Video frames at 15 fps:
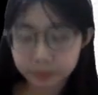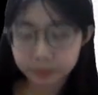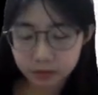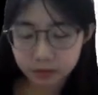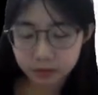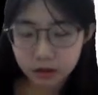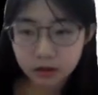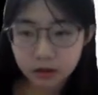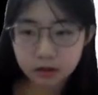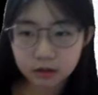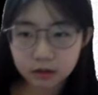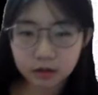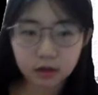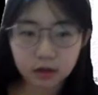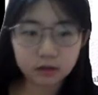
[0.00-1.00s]

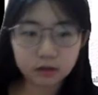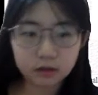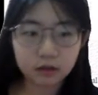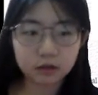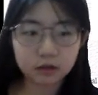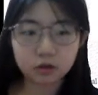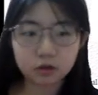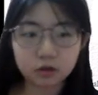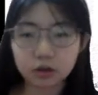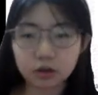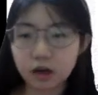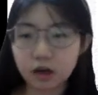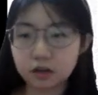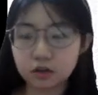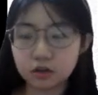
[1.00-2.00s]
scientists try
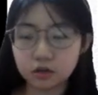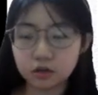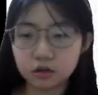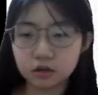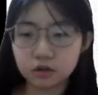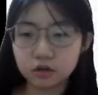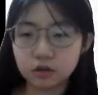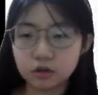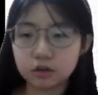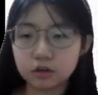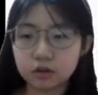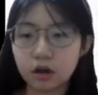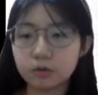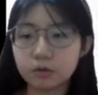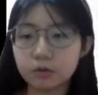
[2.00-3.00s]
to use
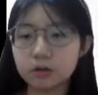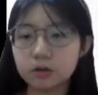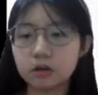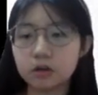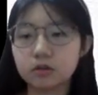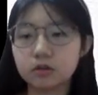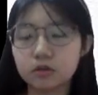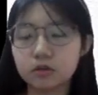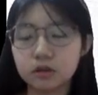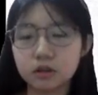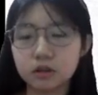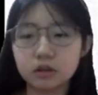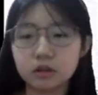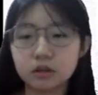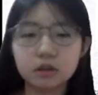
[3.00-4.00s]
optical tweezer
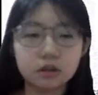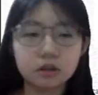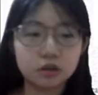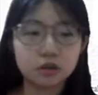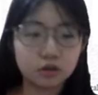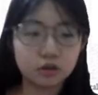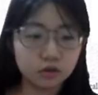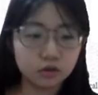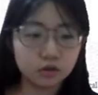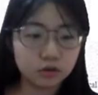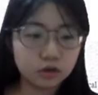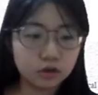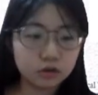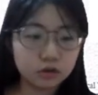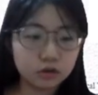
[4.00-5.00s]
to
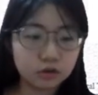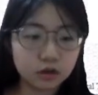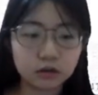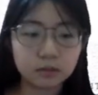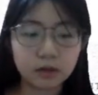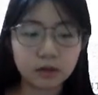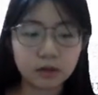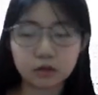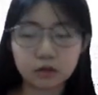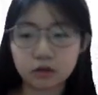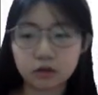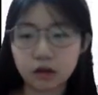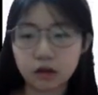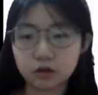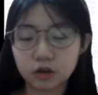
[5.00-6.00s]
transfer
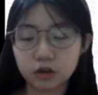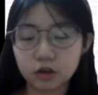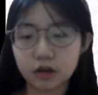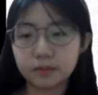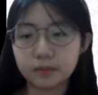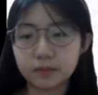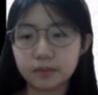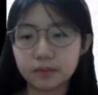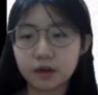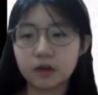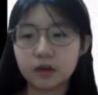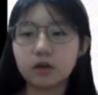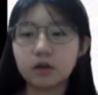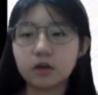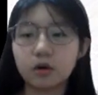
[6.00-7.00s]
mitochondria. And
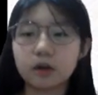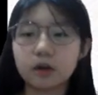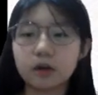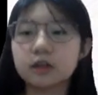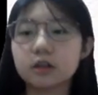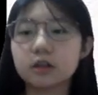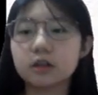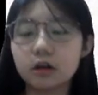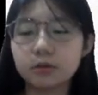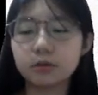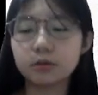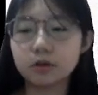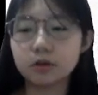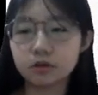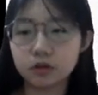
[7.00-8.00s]
what is an optical
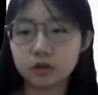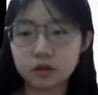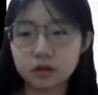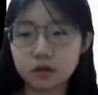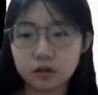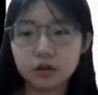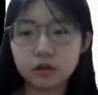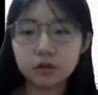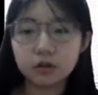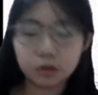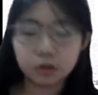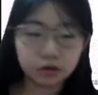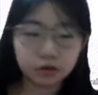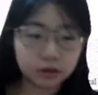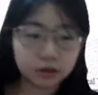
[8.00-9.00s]
tweezer? We could
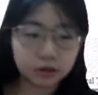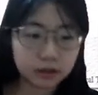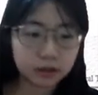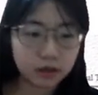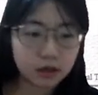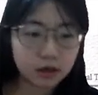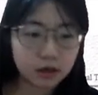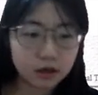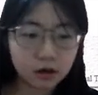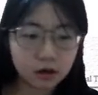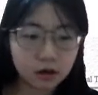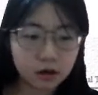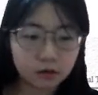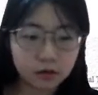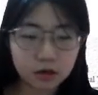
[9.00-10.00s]
see over
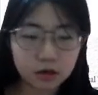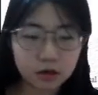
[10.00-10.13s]
here